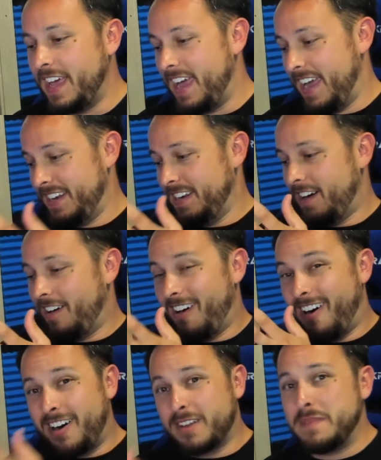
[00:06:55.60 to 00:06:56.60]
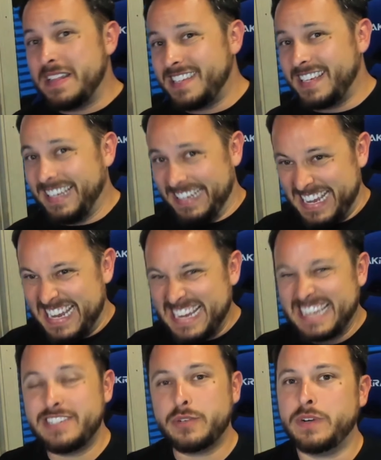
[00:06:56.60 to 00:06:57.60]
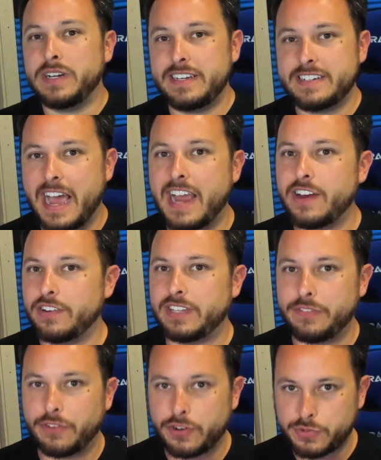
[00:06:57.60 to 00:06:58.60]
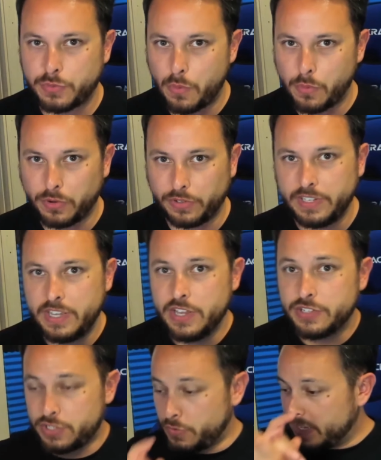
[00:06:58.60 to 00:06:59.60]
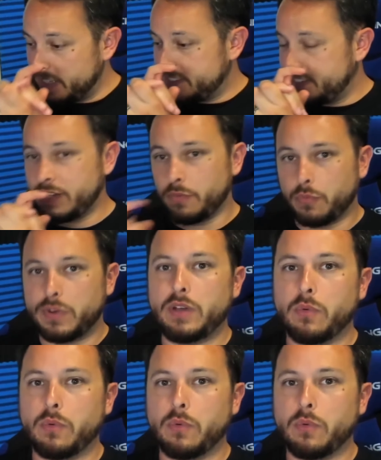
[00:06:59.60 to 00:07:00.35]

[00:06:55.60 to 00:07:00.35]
and augmenting it into an entirely virtual world. So you can see real